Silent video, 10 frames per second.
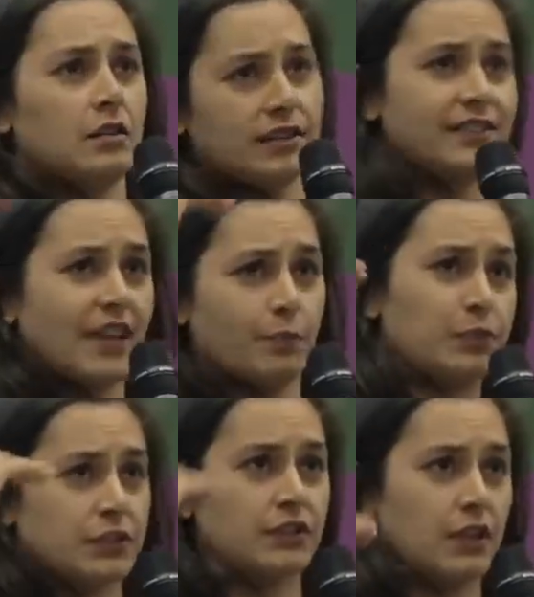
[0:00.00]

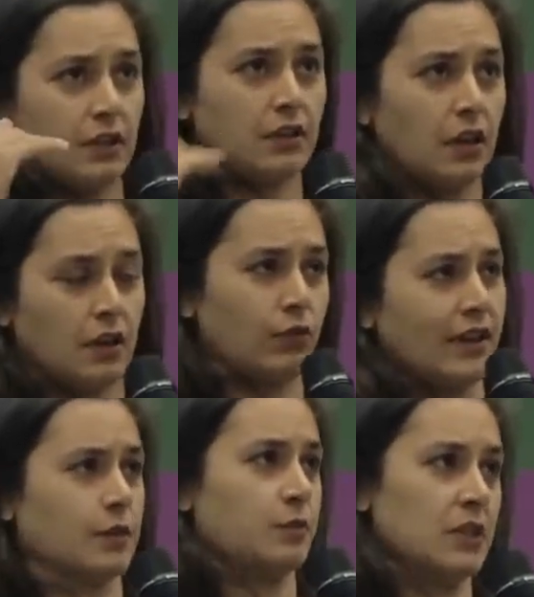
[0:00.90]
steps in a
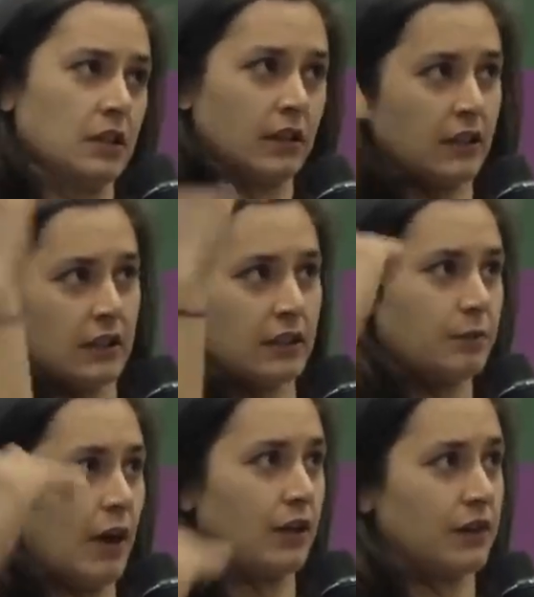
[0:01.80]
recipe, like in an
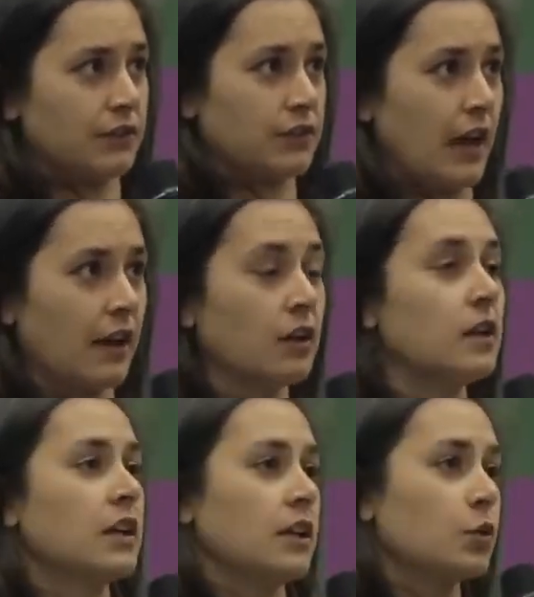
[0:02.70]
imperative style.
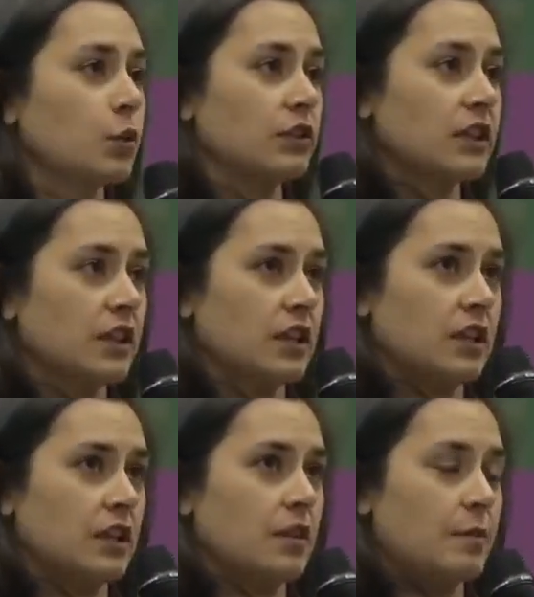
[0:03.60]
Here we're really
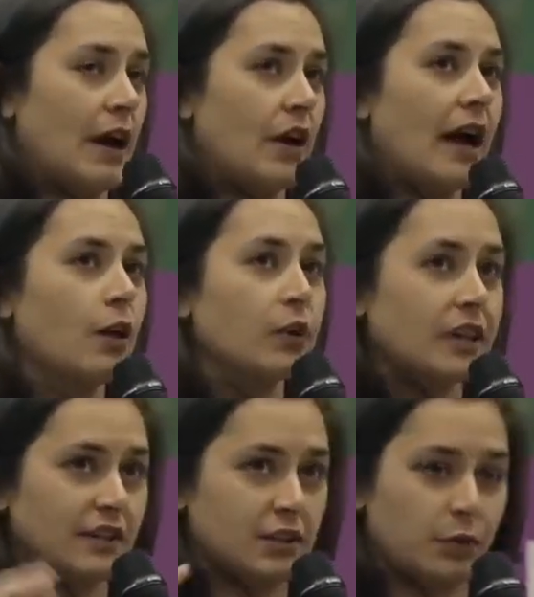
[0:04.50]
thinking about how we
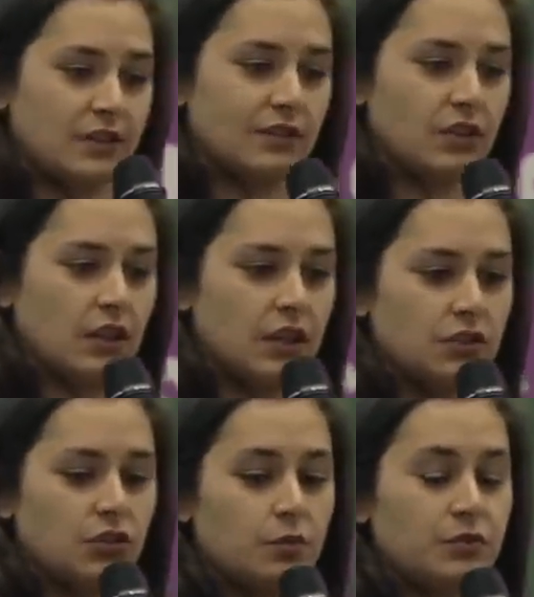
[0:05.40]
can express everything
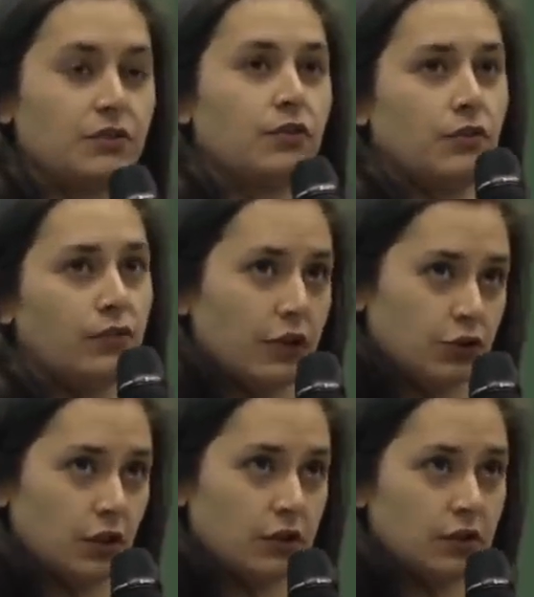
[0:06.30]
in terms of
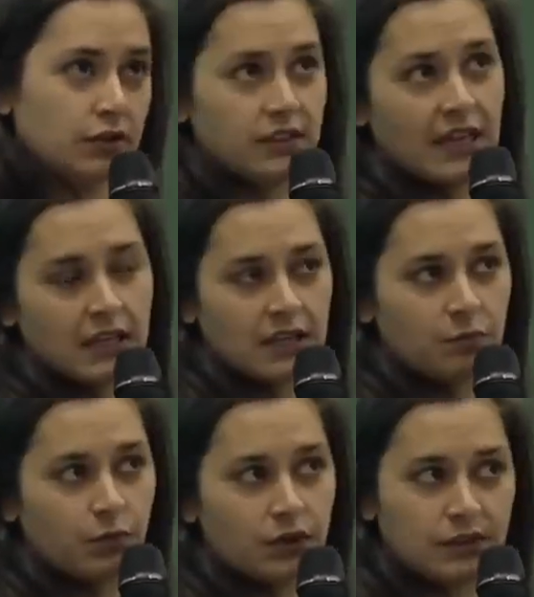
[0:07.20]
functions, taking
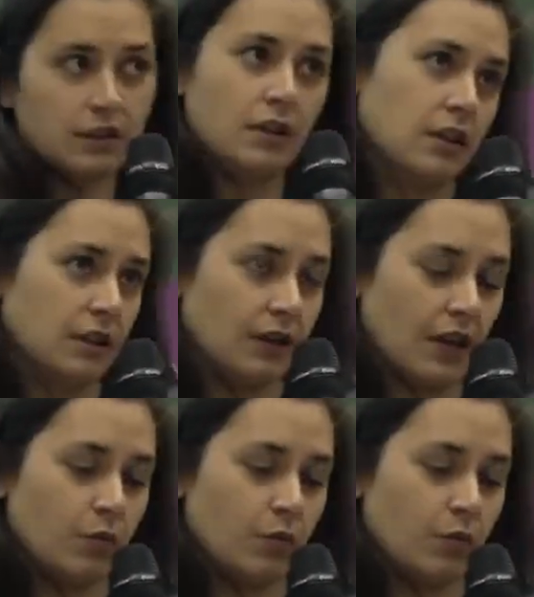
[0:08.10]
inputs, giving